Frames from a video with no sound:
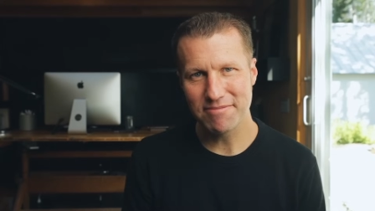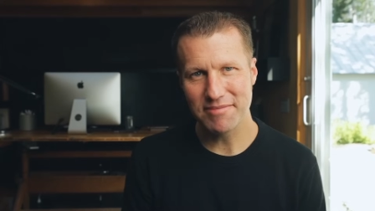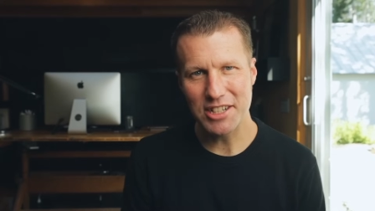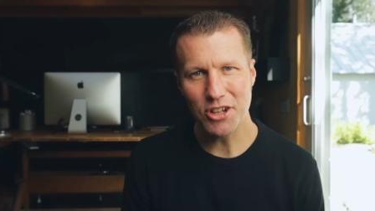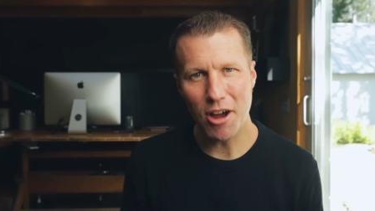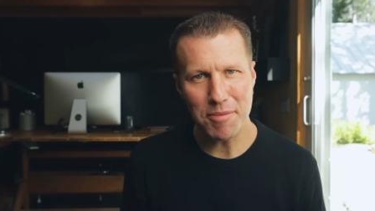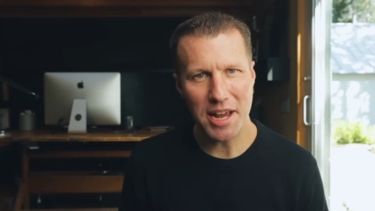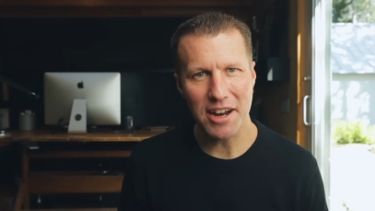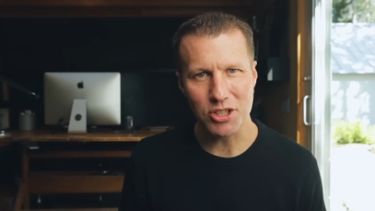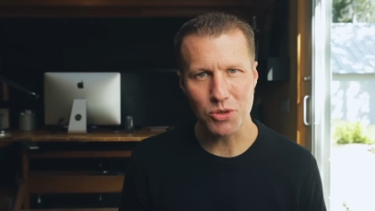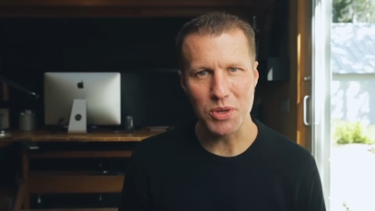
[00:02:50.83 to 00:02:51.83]
they taught me how
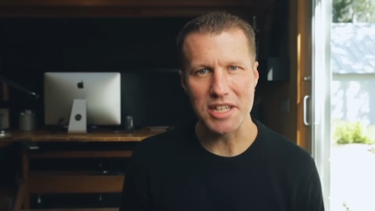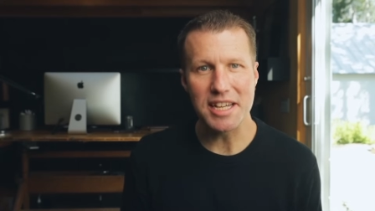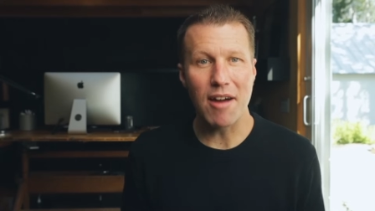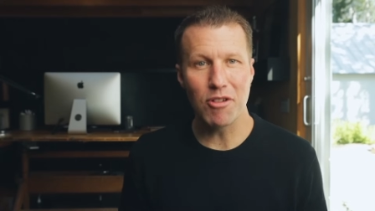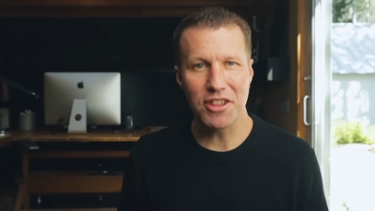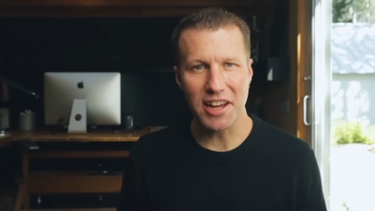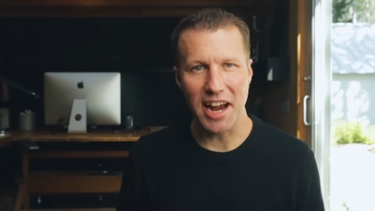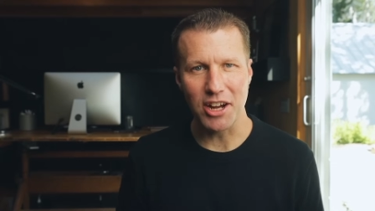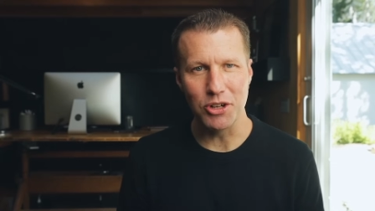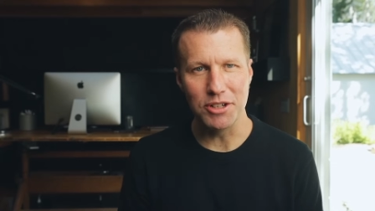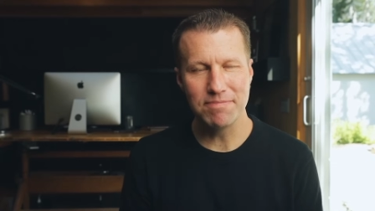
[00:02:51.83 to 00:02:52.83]
to squeeze everything I
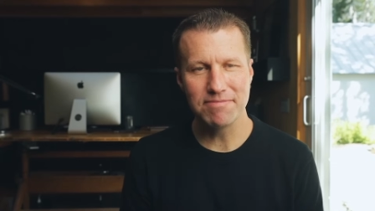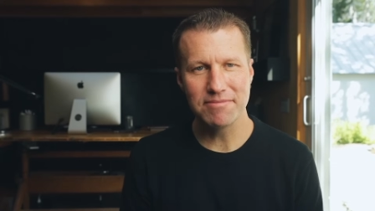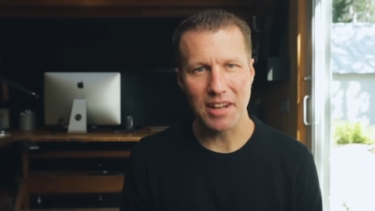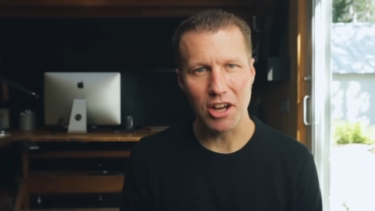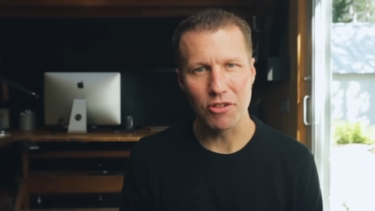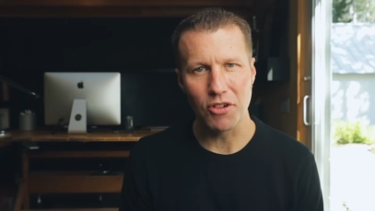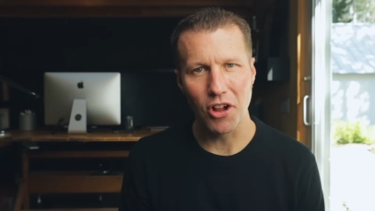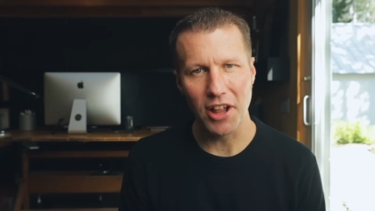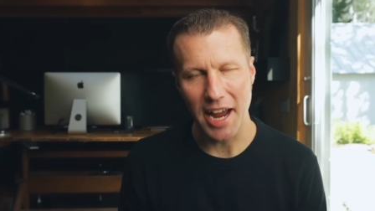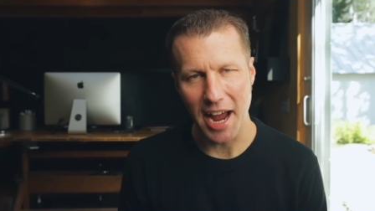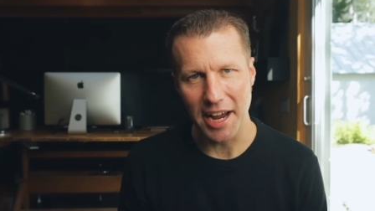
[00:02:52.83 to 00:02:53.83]
could out of all
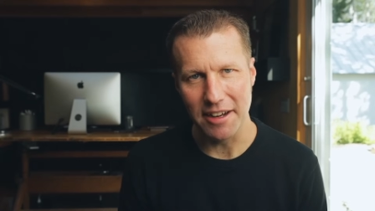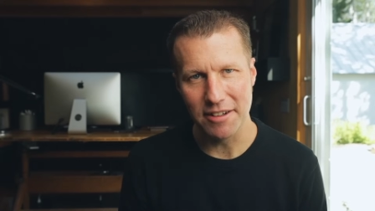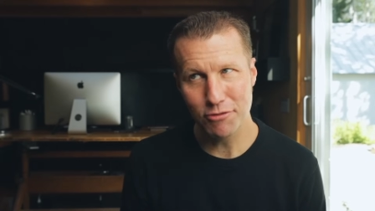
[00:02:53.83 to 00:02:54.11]
I had.